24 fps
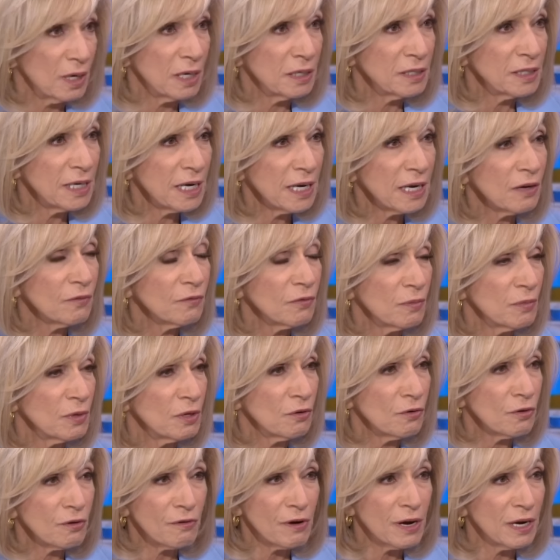and taken from the
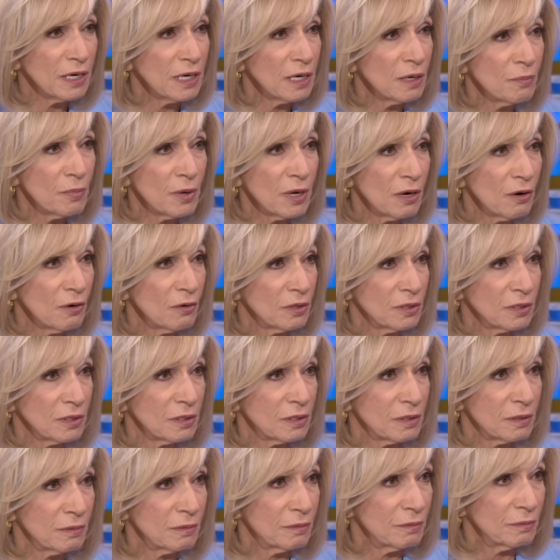Ukrainian parents?